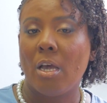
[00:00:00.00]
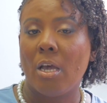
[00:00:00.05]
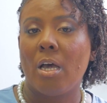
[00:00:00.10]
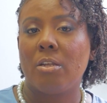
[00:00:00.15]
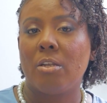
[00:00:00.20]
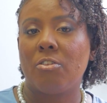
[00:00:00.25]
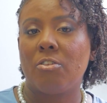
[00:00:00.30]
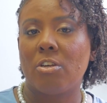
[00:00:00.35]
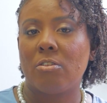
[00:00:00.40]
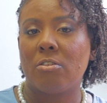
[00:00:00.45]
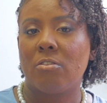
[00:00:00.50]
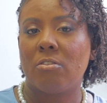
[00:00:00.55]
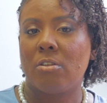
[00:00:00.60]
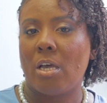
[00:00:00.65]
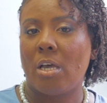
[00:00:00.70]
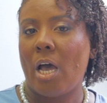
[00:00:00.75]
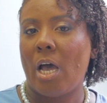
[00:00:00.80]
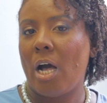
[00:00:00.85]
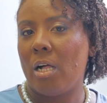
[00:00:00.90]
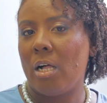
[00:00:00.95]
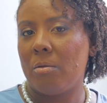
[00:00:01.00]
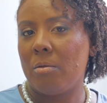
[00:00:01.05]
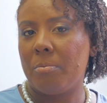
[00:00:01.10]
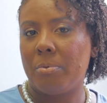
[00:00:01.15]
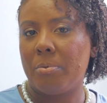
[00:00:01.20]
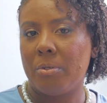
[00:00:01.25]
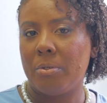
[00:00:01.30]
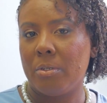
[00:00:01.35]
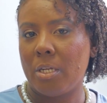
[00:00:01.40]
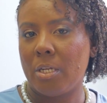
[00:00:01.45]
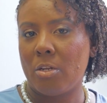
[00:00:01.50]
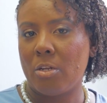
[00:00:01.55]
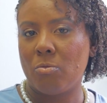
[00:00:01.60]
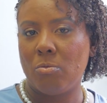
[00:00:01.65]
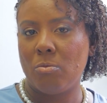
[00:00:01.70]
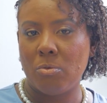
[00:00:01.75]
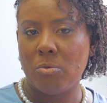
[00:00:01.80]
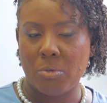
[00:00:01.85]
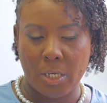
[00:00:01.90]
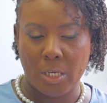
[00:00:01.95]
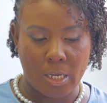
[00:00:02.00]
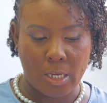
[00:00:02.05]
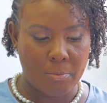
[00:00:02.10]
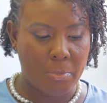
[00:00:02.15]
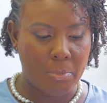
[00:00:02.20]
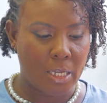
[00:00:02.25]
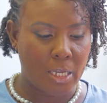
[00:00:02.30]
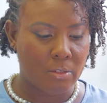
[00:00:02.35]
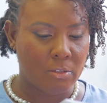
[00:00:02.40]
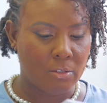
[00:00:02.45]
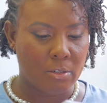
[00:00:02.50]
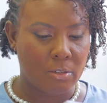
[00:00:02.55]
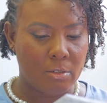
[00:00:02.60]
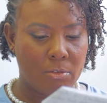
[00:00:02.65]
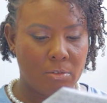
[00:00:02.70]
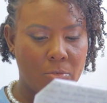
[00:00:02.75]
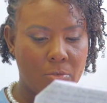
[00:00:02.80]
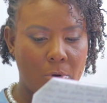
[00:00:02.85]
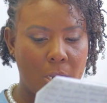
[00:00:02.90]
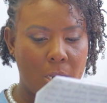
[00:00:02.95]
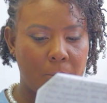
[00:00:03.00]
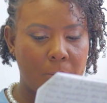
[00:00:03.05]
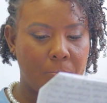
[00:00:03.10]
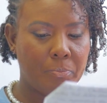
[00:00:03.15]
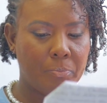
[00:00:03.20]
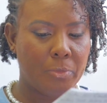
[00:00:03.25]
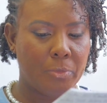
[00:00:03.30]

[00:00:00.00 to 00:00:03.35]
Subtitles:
just to help that wound get better, right?